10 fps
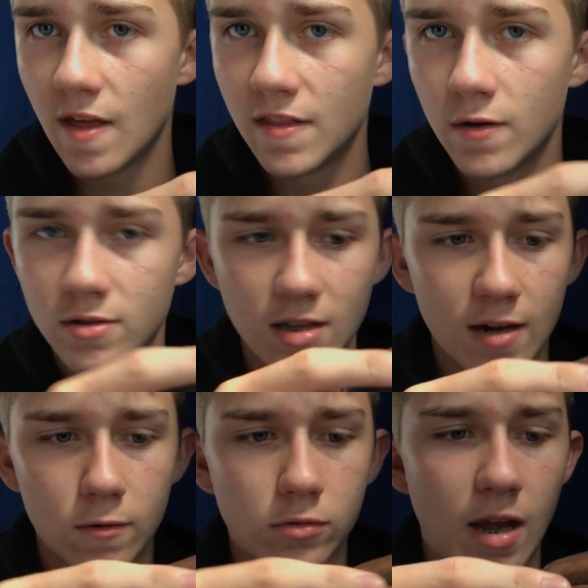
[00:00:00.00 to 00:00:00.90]
that there was
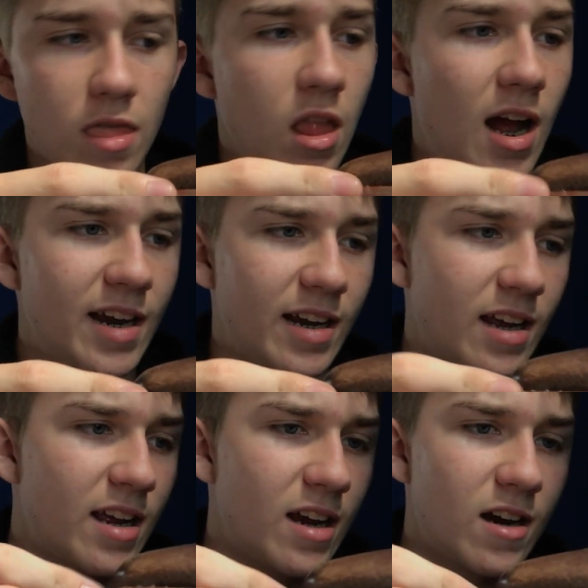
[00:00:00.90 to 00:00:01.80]
like red
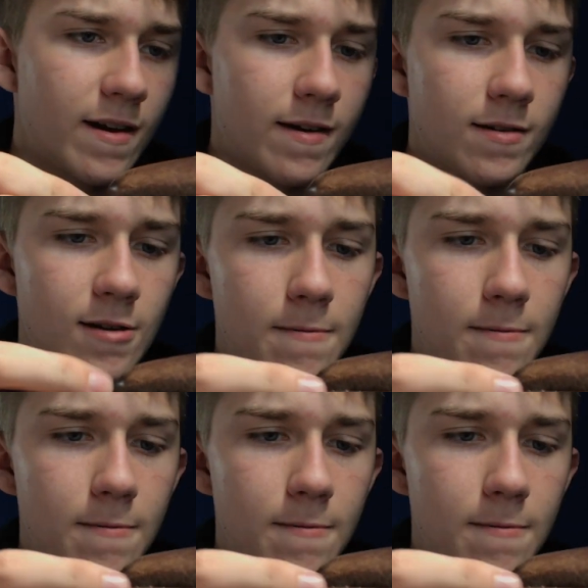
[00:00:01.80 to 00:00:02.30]
lining here,